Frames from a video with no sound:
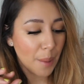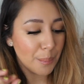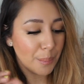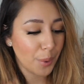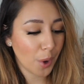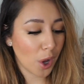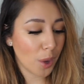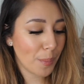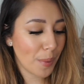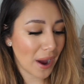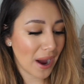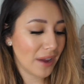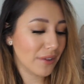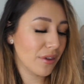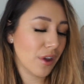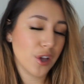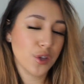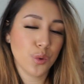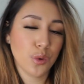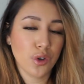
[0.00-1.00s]
Ball
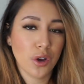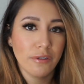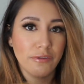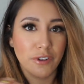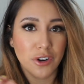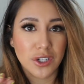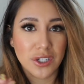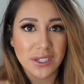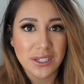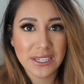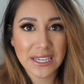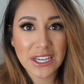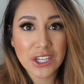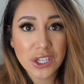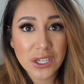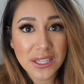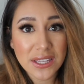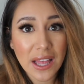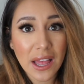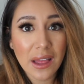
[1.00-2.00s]
pythons, when you're first
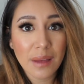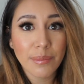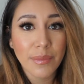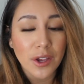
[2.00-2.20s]
teaching them